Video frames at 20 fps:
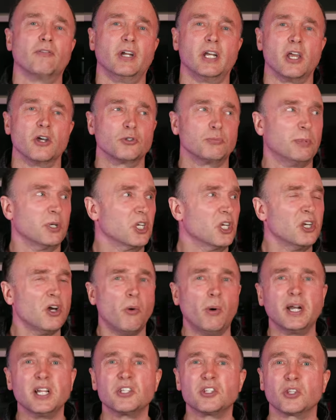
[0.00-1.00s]
videos, but you know
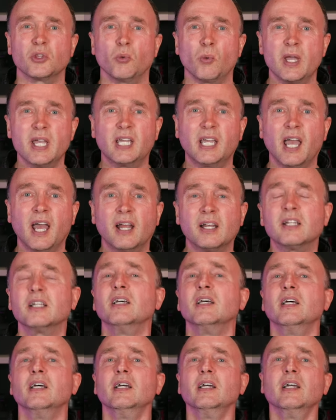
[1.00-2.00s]
what? It's the weekend.
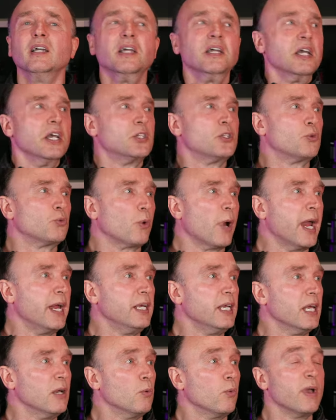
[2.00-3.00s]
It's
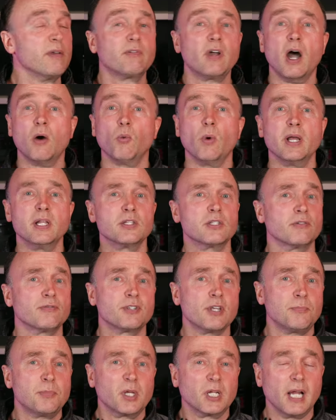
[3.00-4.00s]
rainy. We've got winds of
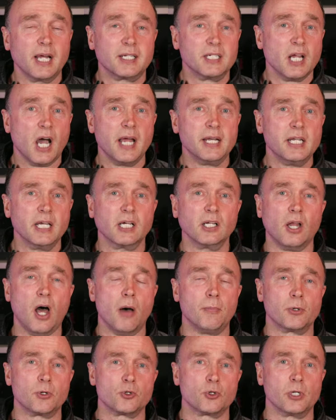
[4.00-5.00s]
something like 90
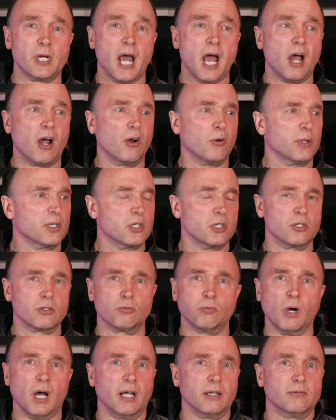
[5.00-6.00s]
kilometers an hour, which is
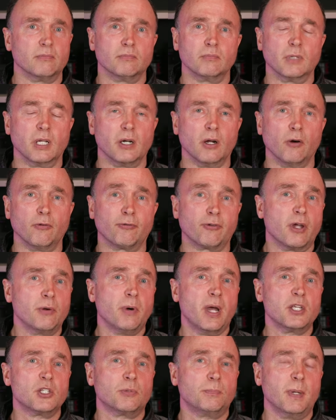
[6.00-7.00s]
what? You know,
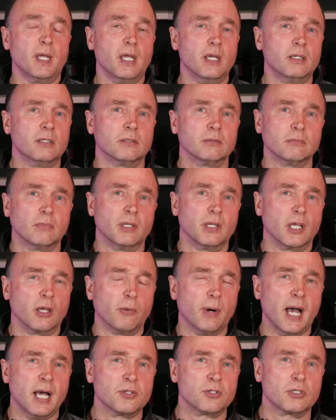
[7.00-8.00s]
freeway speed in the
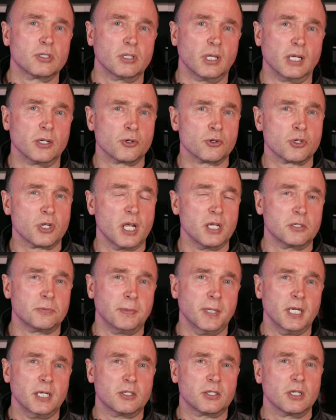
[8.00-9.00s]
US, interstate
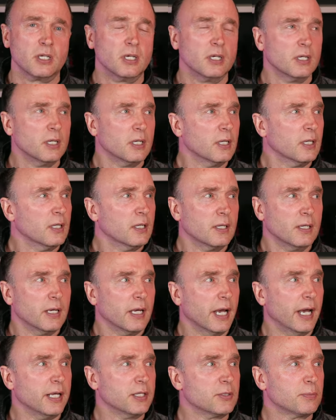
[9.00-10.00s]
speeds.
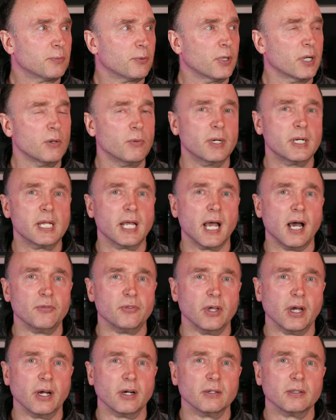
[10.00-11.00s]
It's pretty windy out
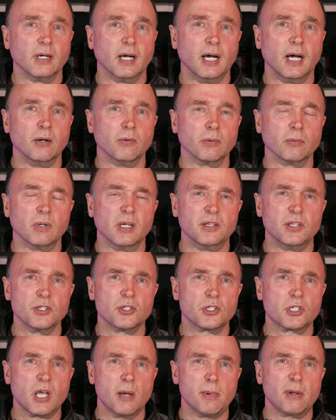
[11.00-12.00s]
there. This
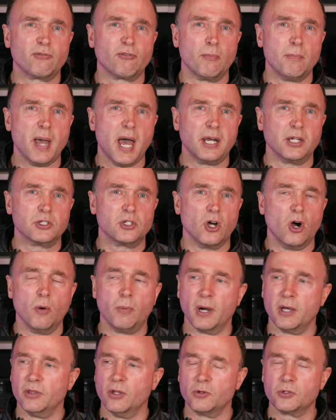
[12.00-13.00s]
is coming from
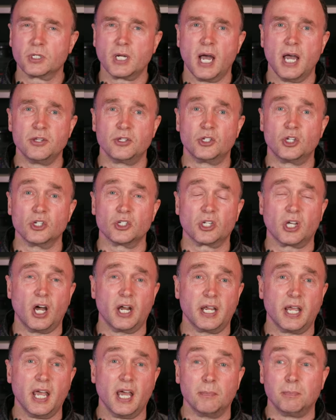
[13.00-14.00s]
Manitoba, and those guys just
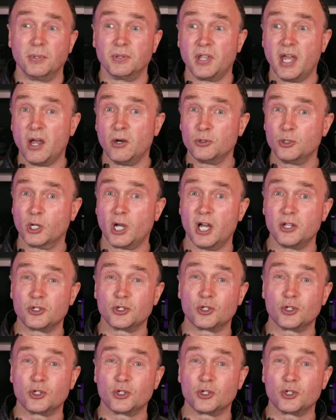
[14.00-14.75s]
got hit, but they also got